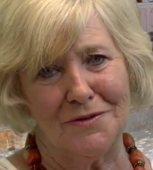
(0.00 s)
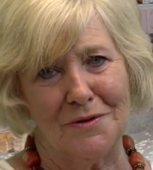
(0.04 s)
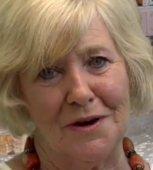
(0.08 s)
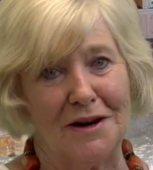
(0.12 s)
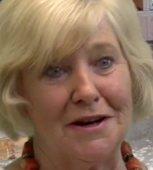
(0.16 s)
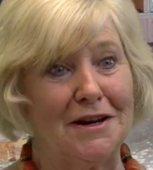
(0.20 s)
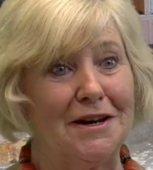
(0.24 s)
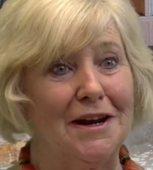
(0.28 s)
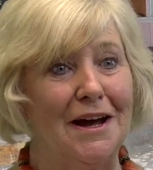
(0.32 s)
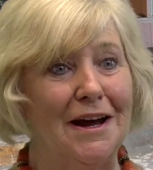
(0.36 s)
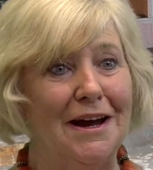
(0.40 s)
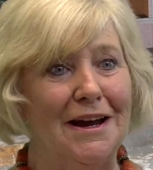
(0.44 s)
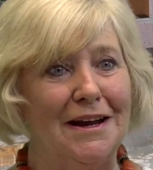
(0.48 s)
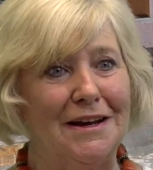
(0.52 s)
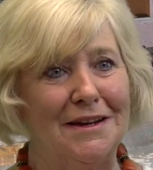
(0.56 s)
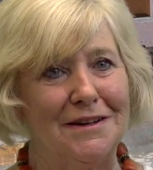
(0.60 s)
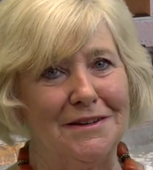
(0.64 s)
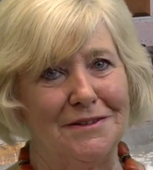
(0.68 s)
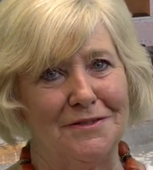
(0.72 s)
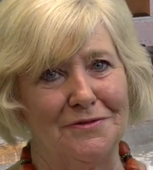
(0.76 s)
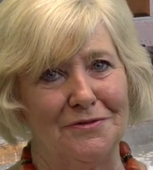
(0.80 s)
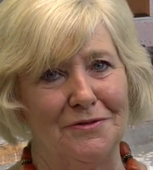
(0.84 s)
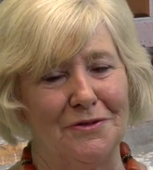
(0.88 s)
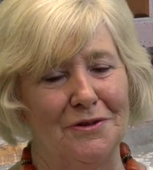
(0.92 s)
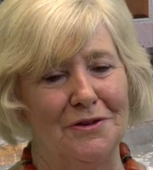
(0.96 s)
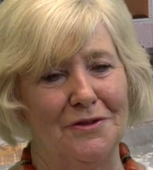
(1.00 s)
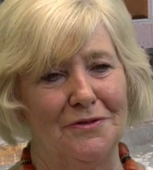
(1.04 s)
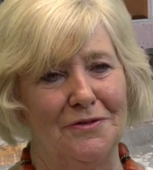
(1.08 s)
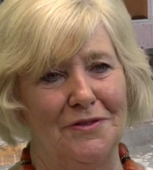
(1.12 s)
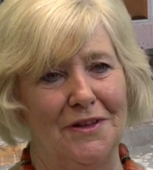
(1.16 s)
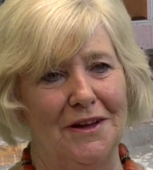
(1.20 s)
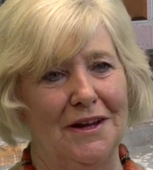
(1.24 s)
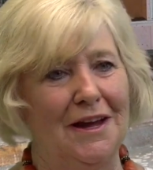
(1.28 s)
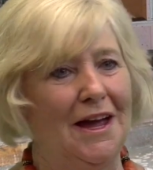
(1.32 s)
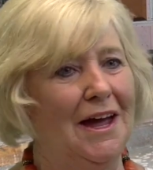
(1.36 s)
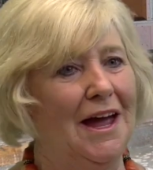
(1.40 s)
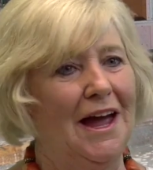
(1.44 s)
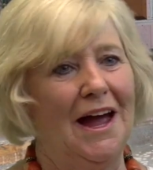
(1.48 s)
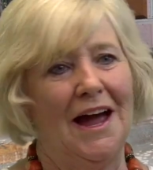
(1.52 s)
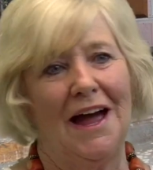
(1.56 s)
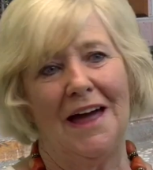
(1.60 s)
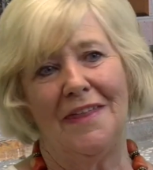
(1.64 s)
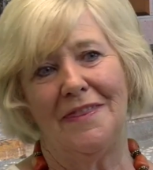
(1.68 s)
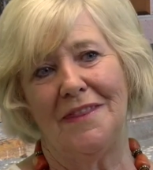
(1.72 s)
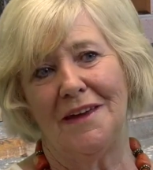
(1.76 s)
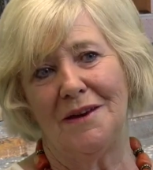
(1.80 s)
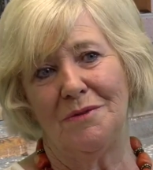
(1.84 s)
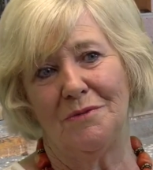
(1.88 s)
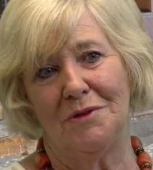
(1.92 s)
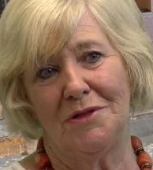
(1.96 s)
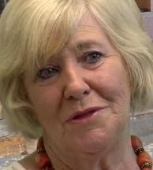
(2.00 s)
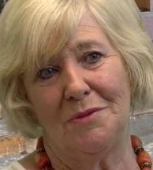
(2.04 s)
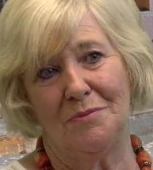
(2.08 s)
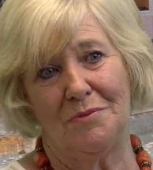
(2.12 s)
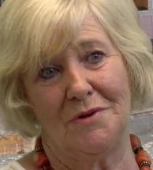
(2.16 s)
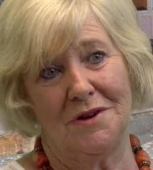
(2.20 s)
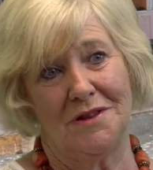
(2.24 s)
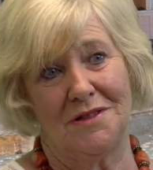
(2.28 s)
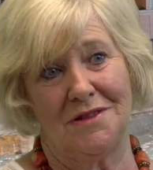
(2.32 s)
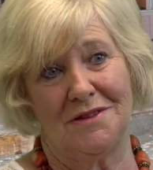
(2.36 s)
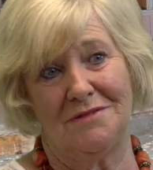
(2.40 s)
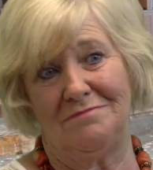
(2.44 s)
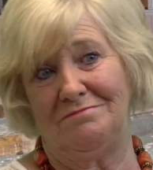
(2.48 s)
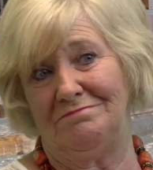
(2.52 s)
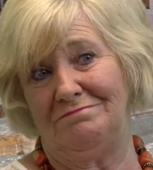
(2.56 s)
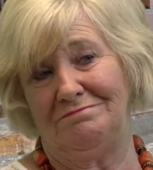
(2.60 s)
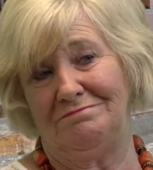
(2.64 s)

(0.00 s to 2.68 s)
You had an island full of things. And then when the prison,